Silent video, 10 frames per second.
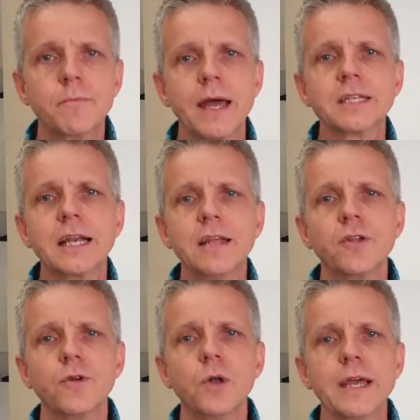basically the
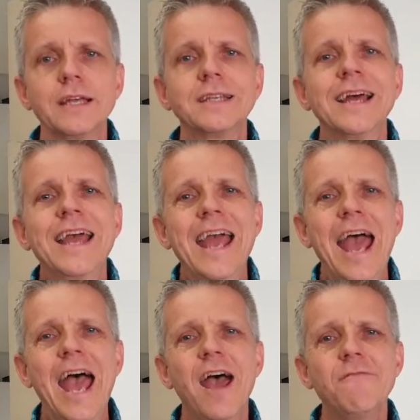rule is
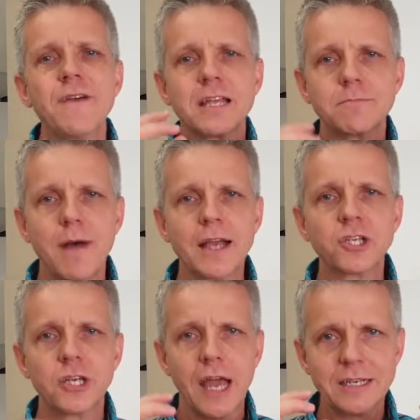have as
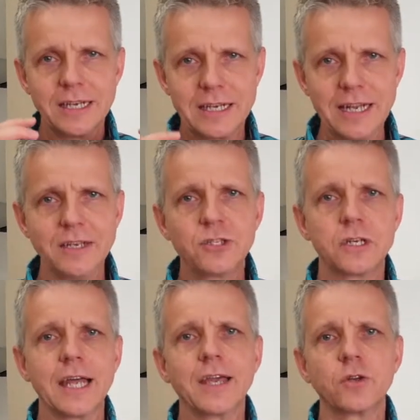much as it needs to
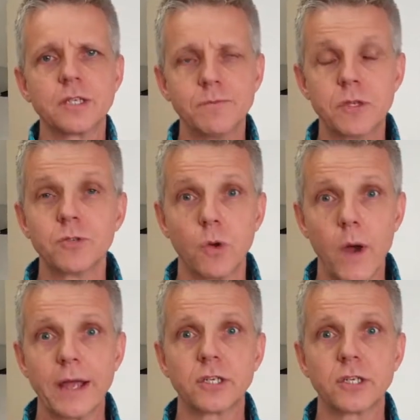take your symptoms away.